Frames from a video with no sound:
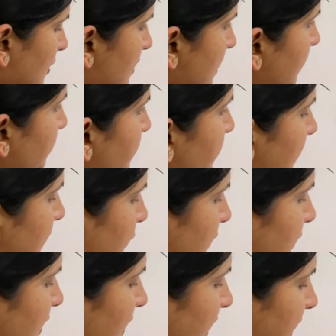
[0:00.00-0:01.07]
simple, we
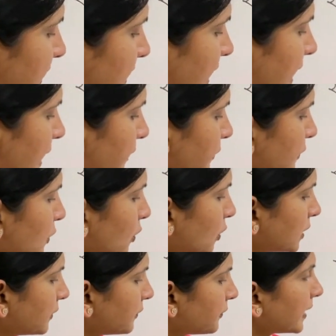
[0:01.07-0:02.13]
will write f
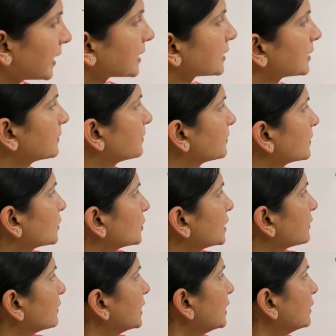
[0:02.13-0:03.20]
dot fact. So
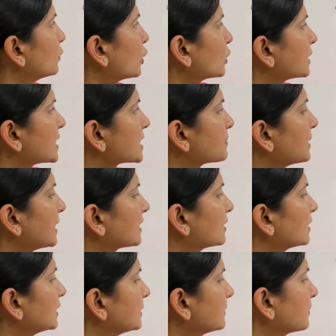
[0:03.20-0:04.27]
it will invoke this
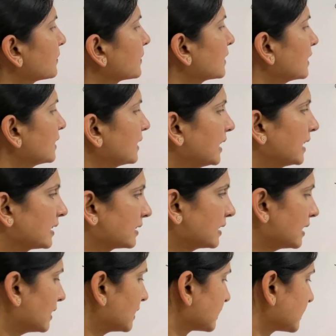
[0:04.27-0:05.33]
method and
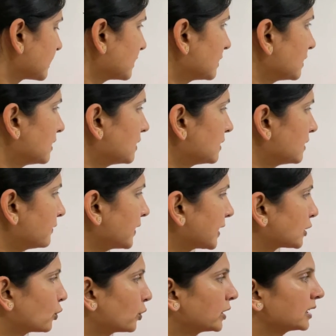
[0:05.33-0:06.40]
the
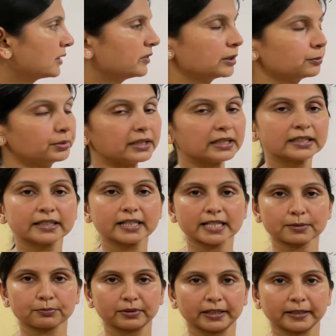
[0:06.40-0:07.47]
factorial will be
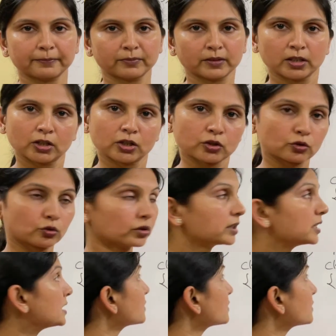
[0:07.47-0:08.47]
displayed. So these